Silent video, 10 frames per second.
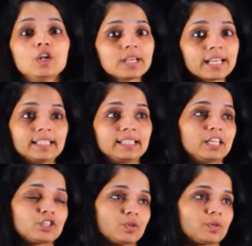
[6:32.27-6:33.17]
Looking at
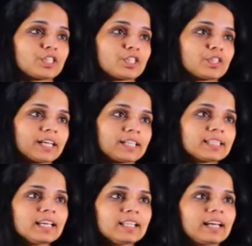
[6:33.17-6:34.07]
these two equations, you can
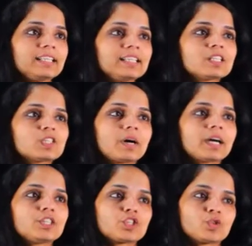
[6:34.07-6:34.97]
see that this is
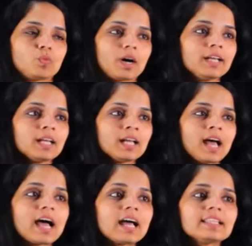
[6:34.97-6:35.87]
minus 2y
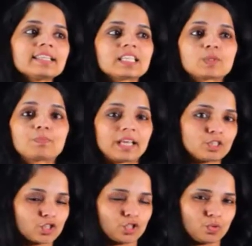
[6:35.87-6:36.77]
and this is
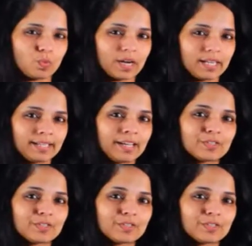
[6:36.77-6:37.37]
plus 2y.